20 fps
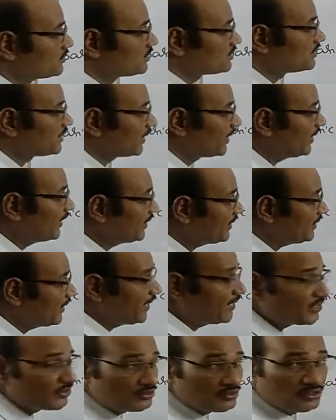secondary
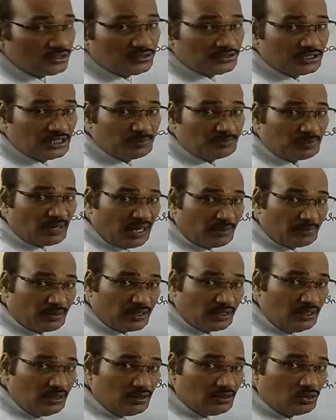and the
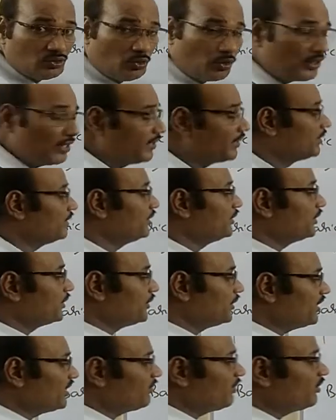primary, okay,
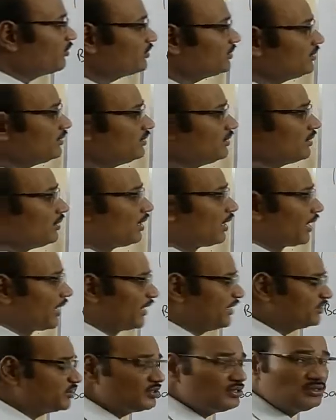near about the
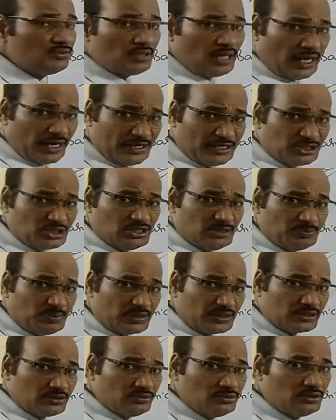hydrogen
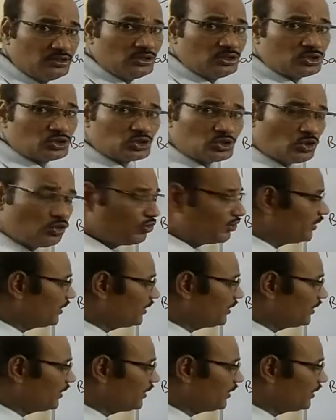effective, though